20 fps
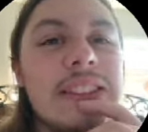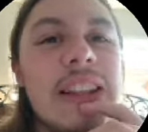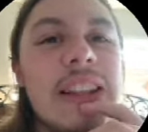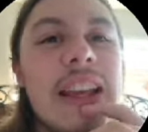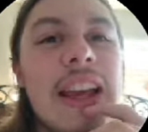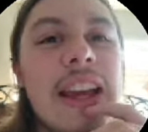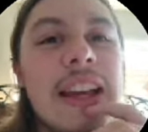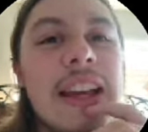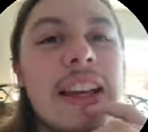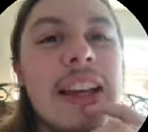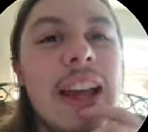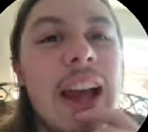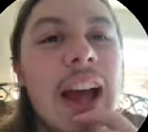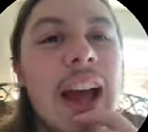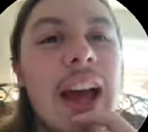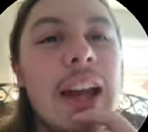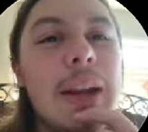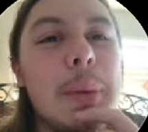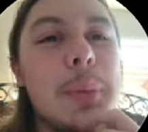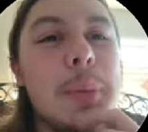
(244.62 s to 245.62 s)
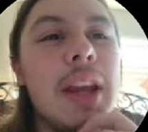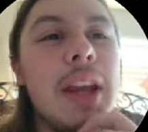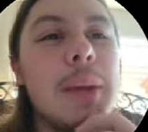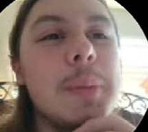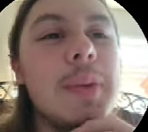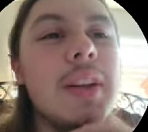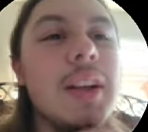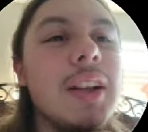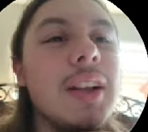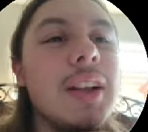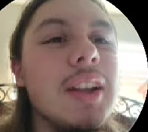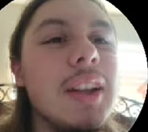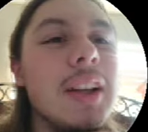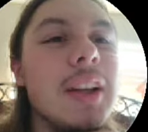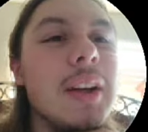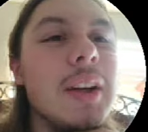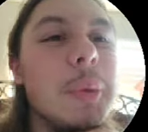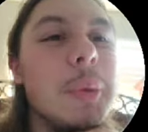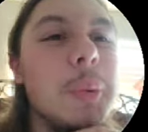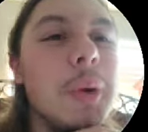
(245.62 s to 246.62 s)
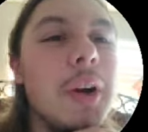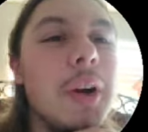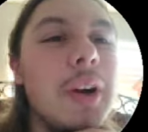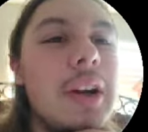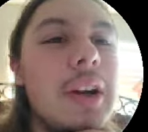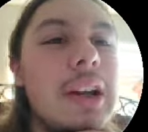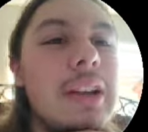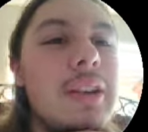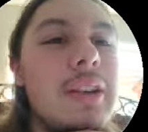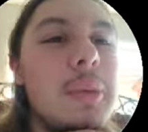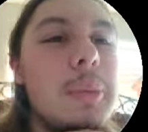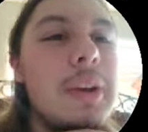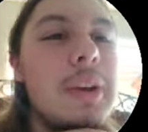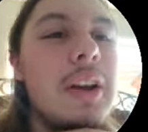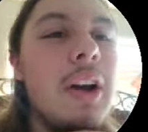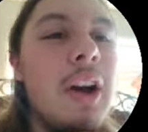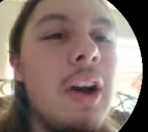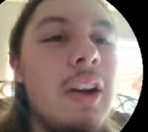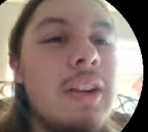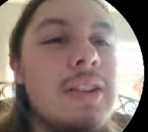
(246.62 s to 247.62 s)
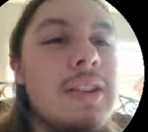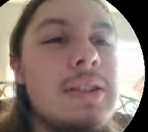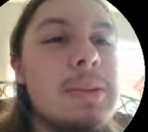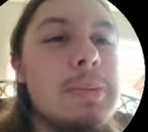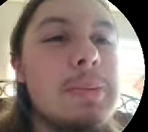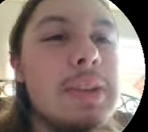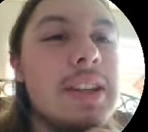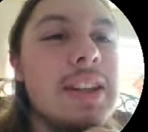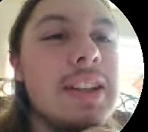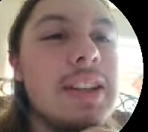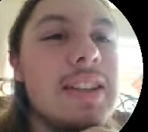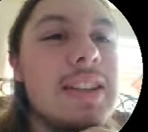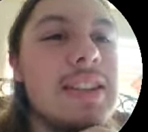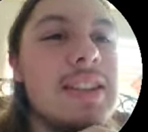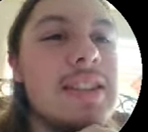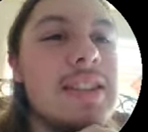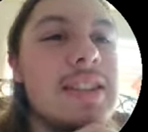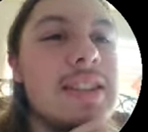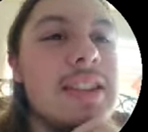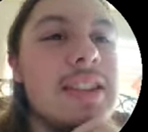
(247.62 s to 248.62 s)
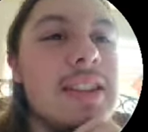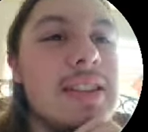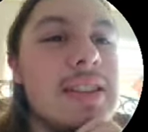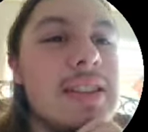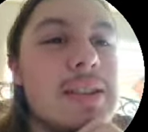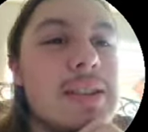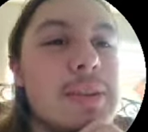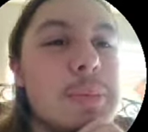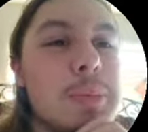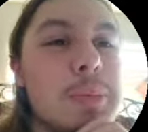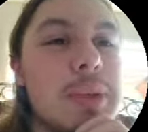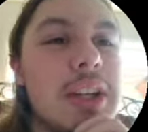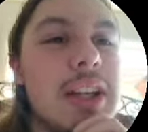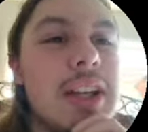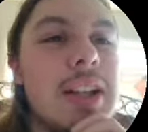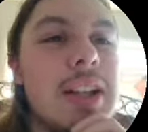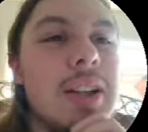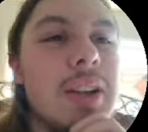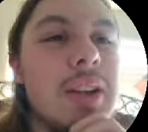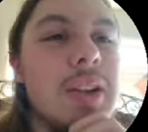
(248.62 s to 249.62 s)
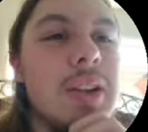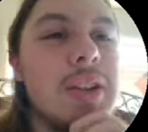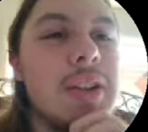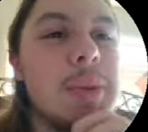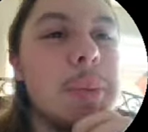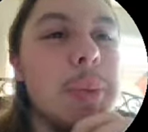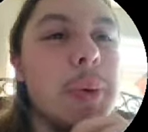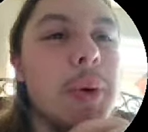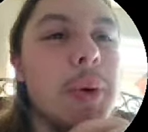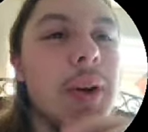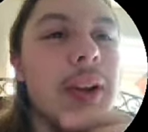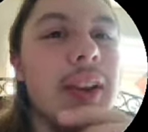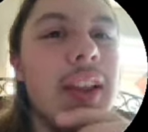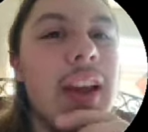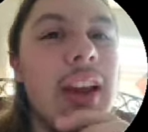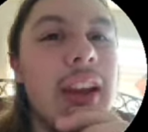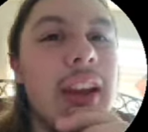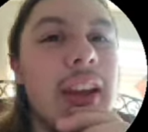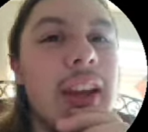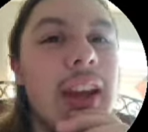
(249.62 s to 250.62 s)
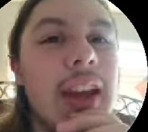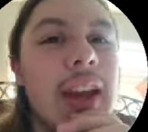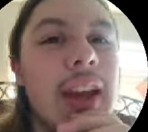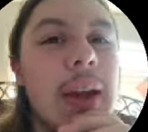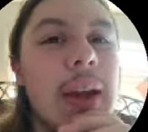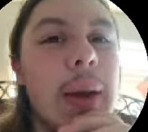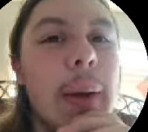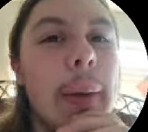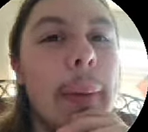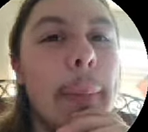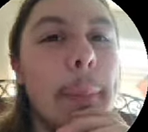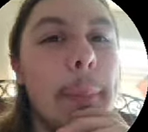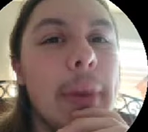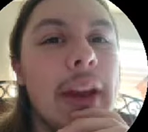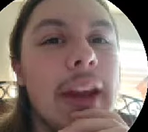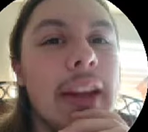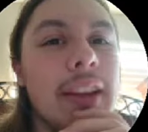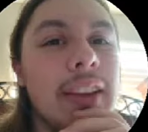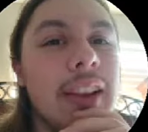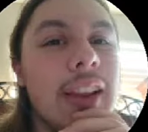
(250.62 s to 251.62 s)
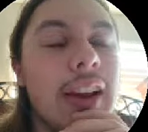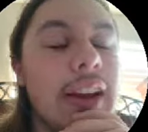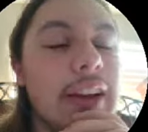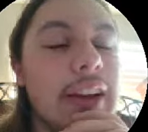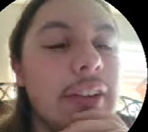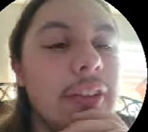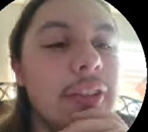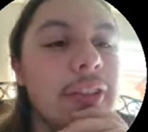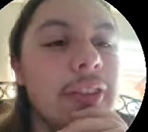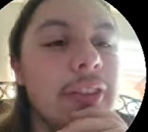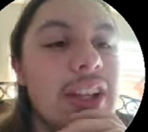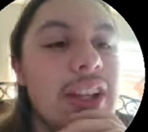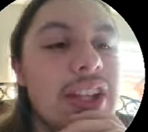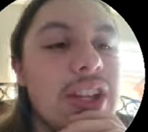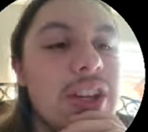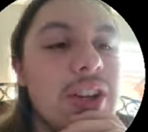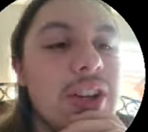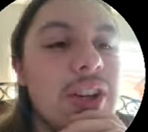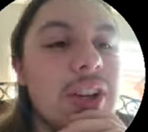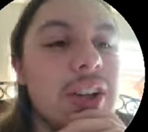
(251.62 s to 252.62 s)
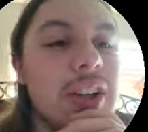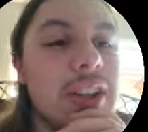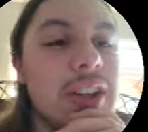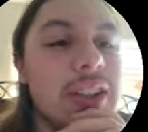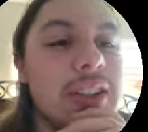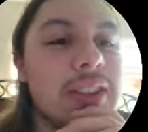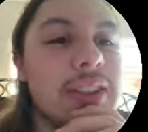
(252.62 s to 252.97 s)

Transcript: it kind of made me a little worried to be honest because this to me looked more like a uh, mainline figure